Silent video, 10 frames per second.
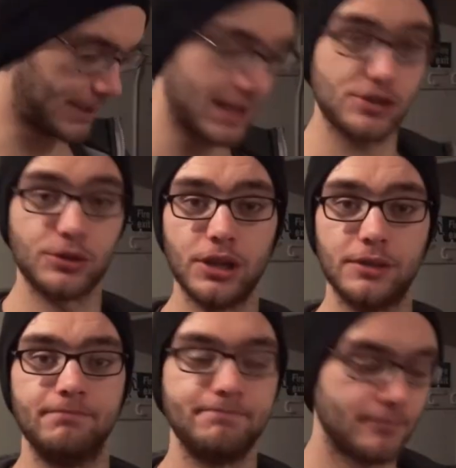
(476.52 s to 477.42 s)
But that's all done.
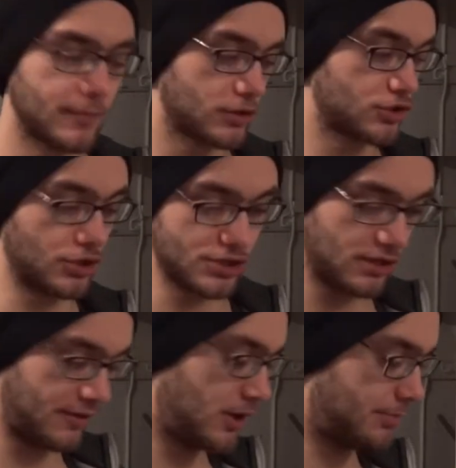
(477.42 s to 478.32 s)
Just gotta
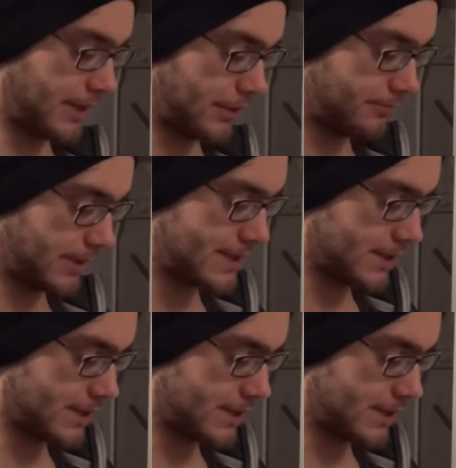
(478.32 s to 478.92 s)
serve it up now, plate